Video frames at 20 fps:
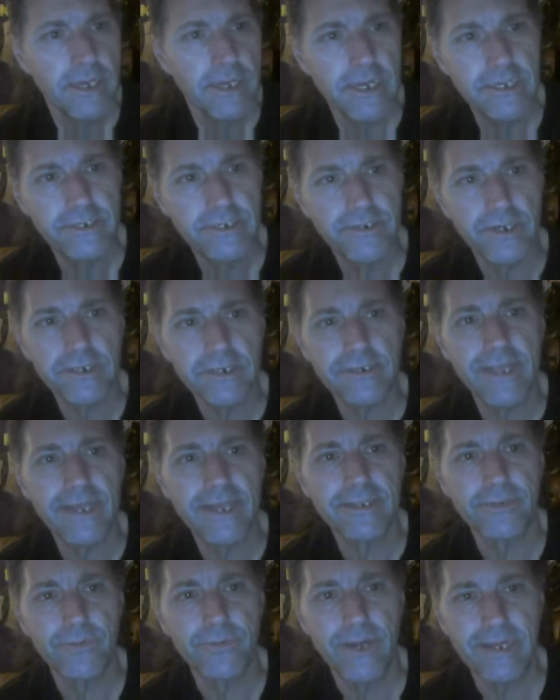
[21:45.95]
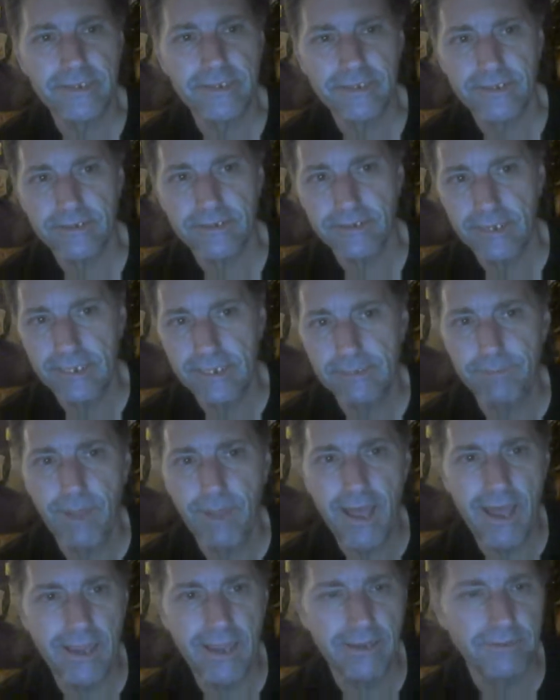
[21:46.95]
he's just like the rest. He's
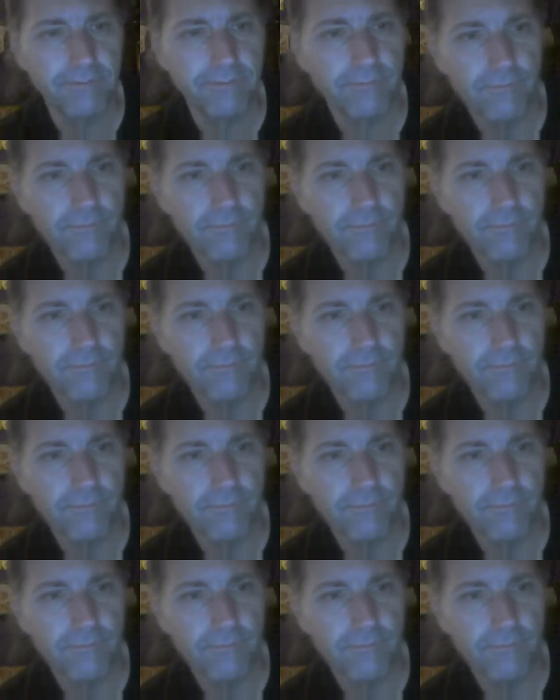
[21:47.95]
blind.